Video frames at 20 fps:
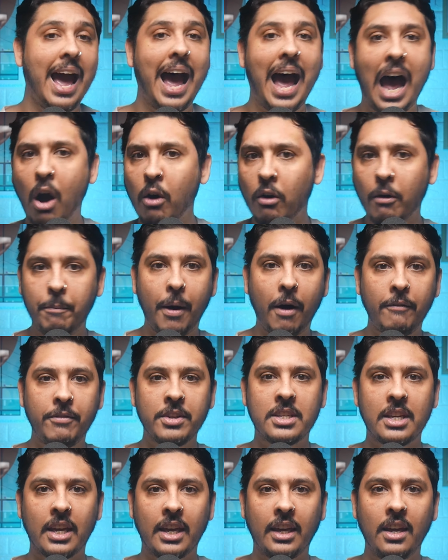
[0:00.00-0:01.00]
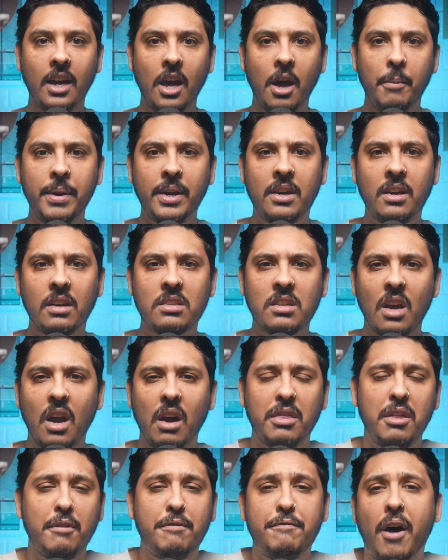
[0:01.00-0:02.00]
out of poverty because
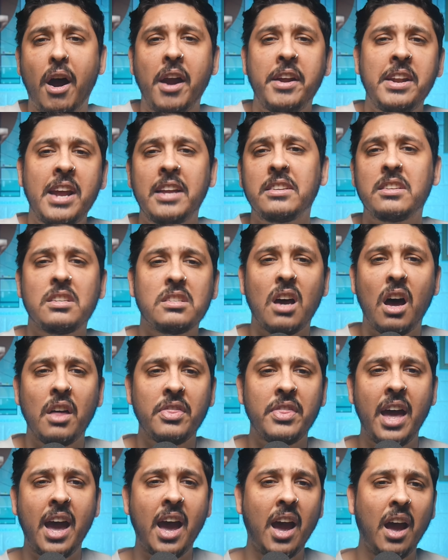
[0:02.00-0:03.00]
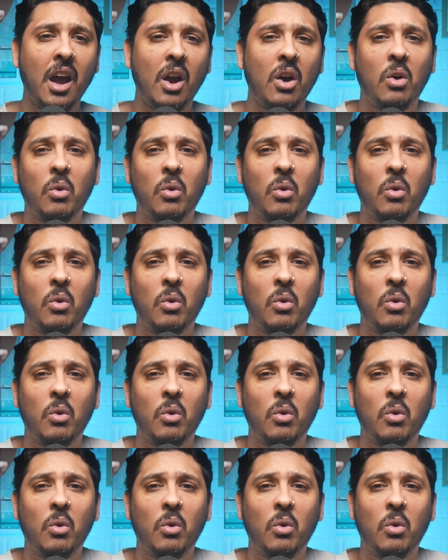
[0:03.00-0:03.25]
the finances aren't there.